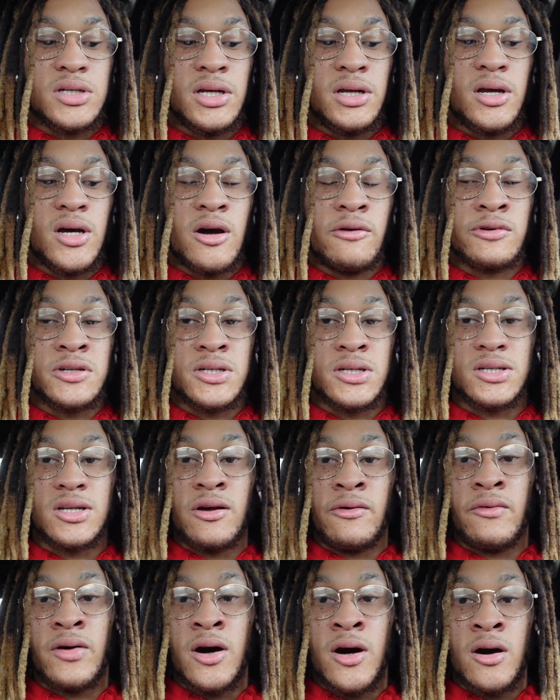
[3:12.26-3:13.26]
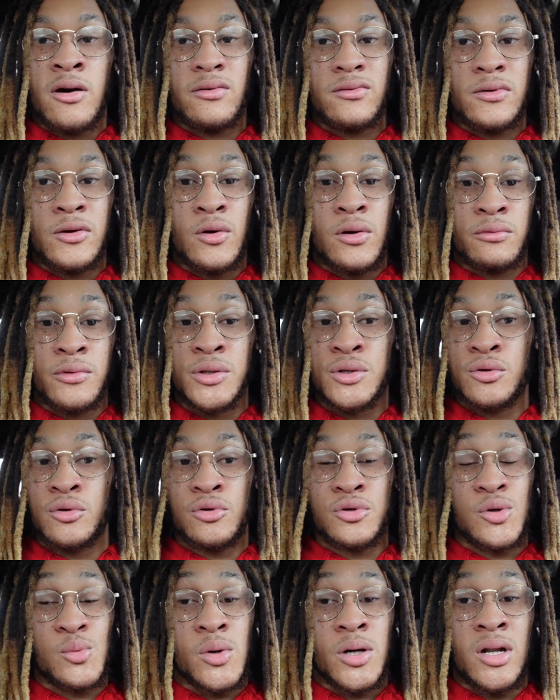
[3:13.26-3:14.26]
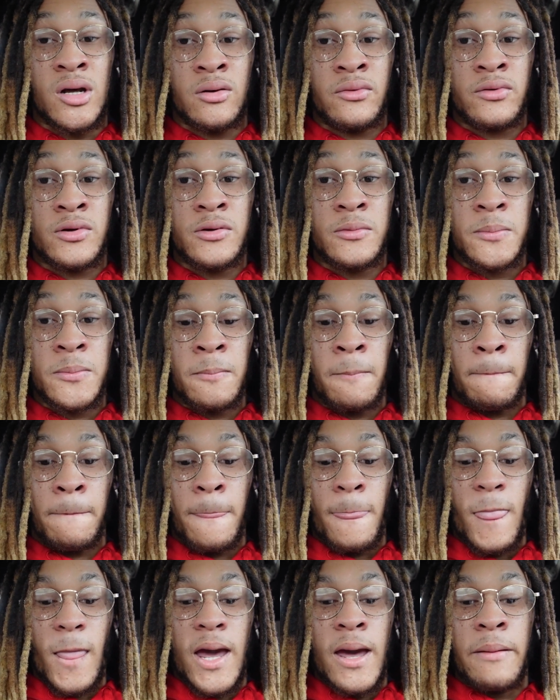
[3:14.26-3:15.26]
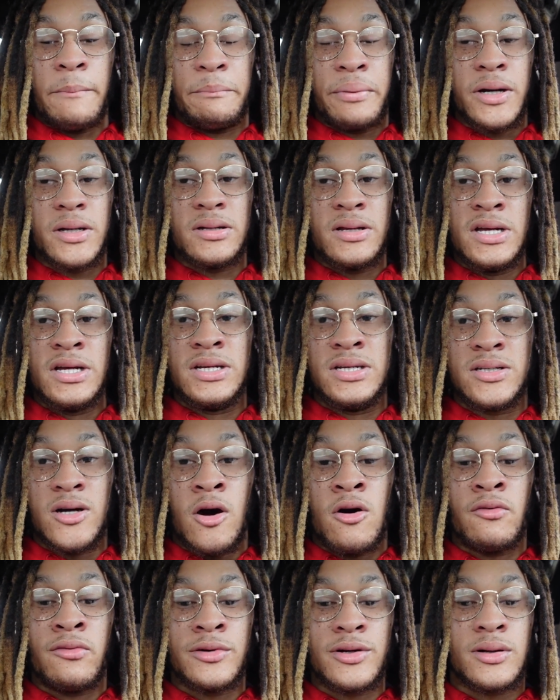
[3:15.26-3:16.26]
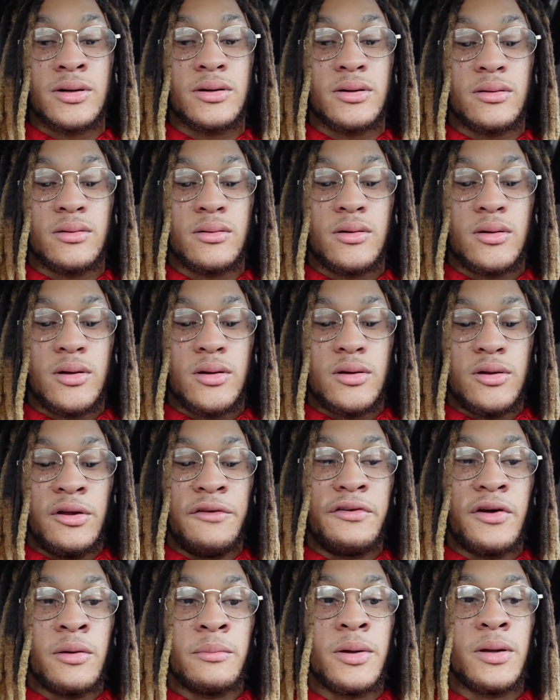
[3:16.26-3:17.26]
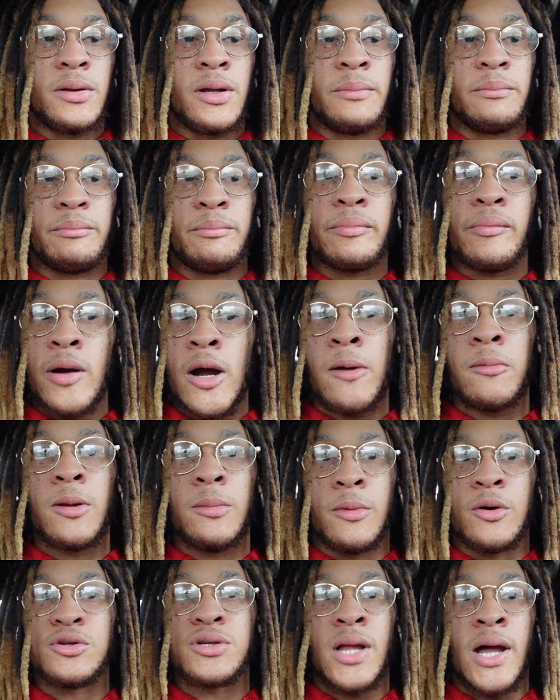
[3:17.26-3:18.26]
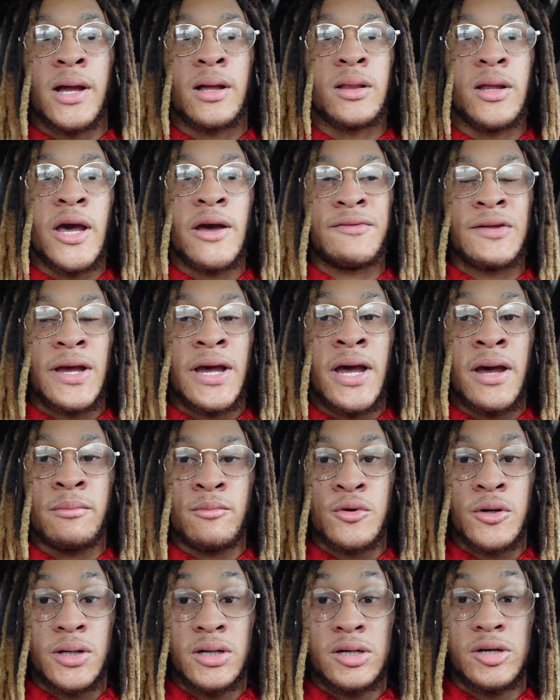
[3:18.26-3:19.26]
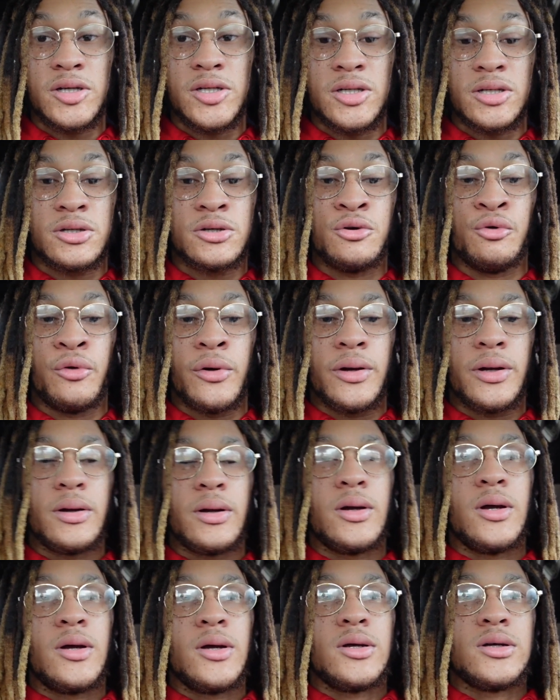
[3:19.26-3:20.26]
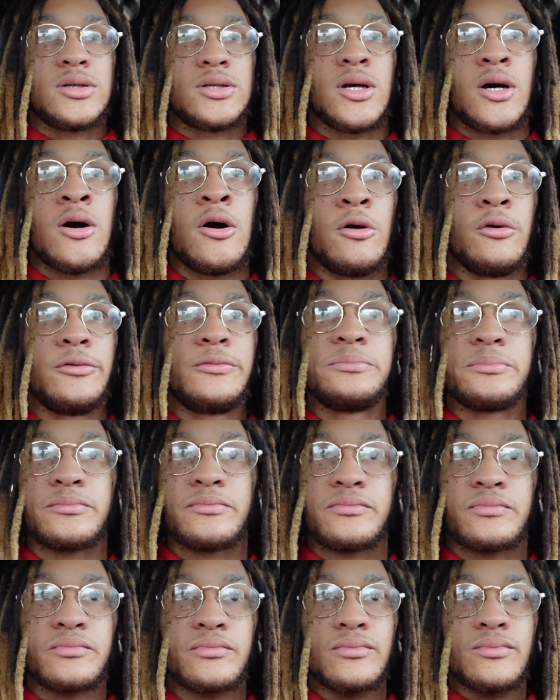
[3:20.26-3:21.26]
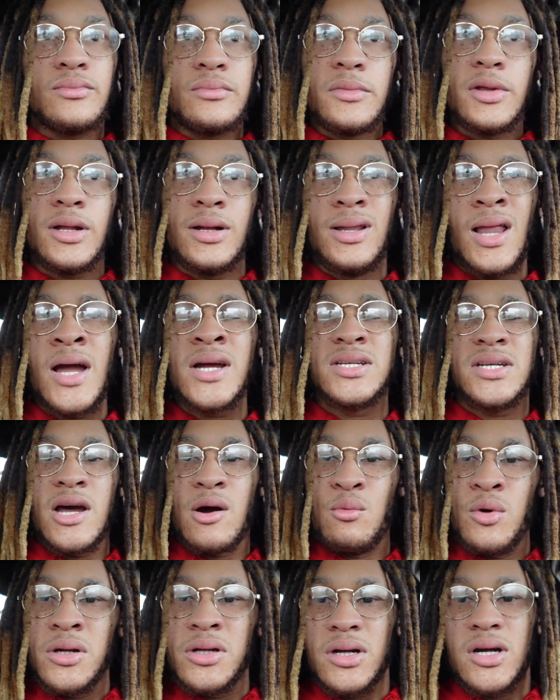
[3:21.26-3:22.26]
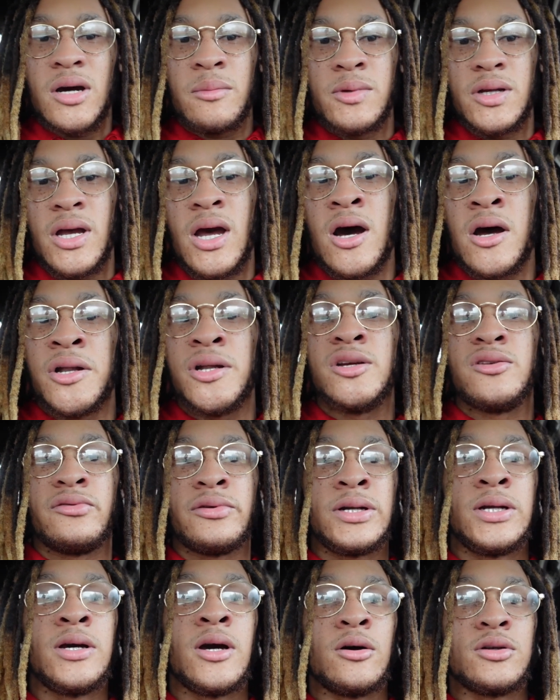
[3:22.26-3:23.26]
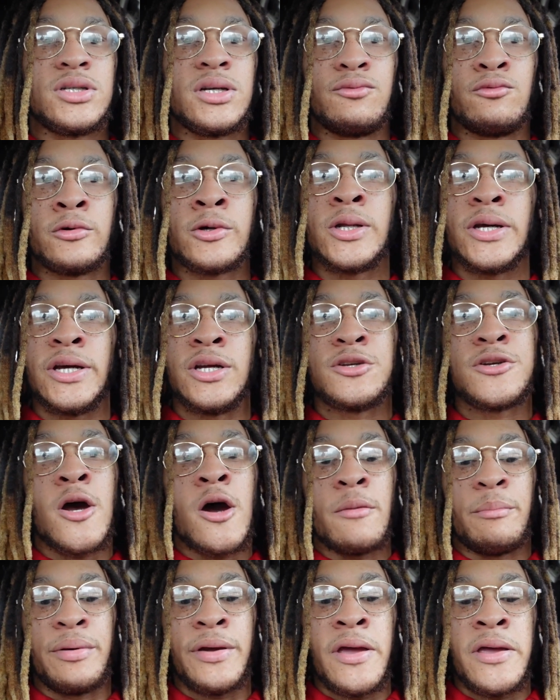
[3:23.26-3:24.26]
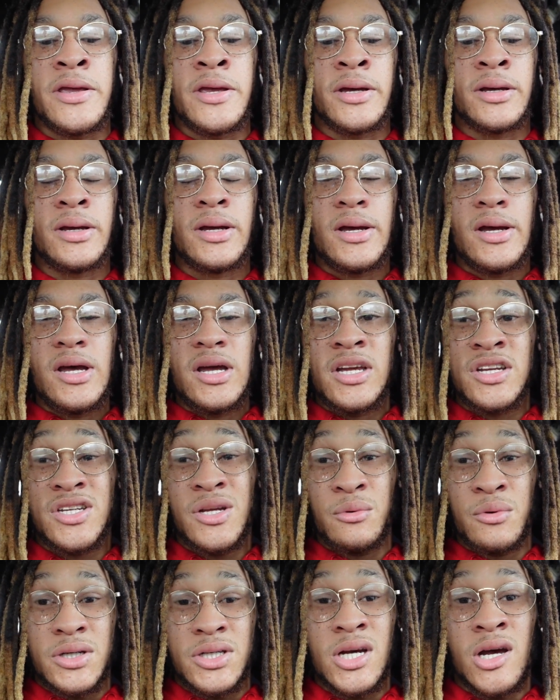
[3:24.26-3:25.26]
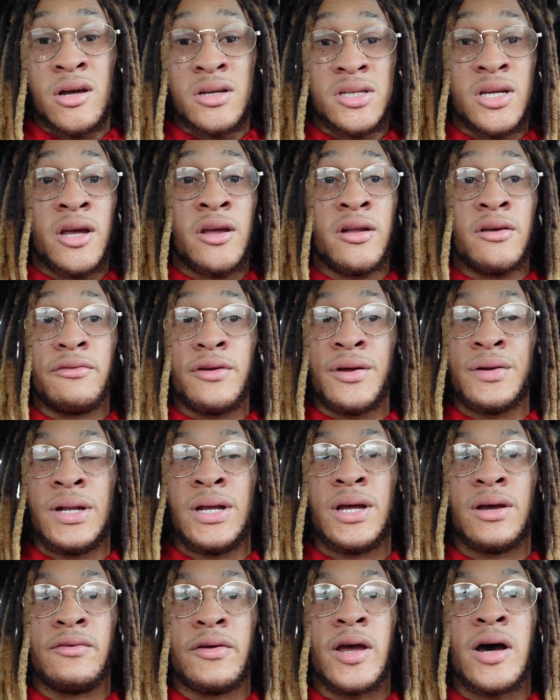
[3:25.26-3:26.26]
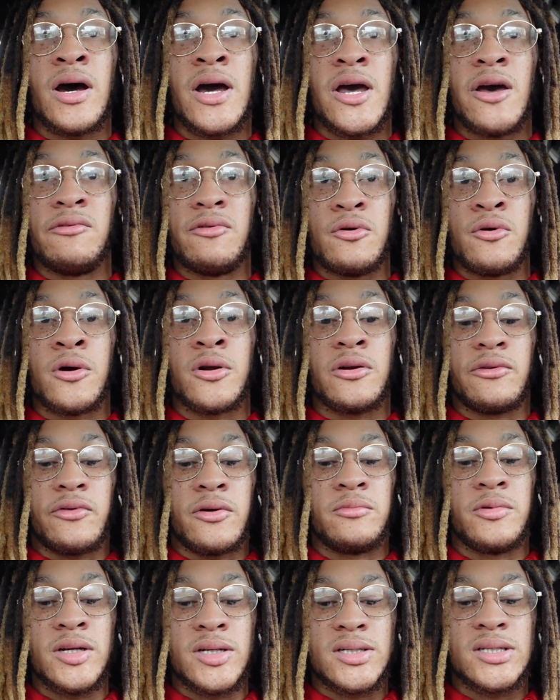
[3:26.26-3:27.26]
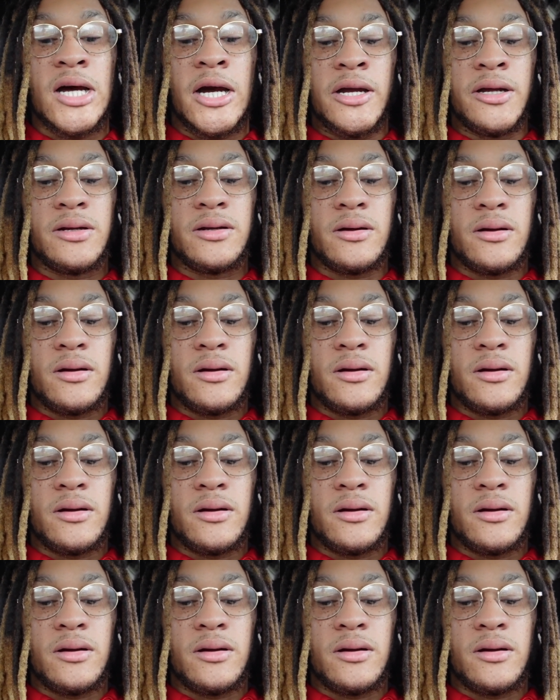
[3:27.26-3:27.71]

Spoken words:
covers and stuff off, your originals or whatever, and put these over, you feel me, and probably most likely have to add more cushion to it. So like I said, I wanted to come to y'all in this video to really get y'all opinion and see what y'all say. And if any of y'all have ordered from this site,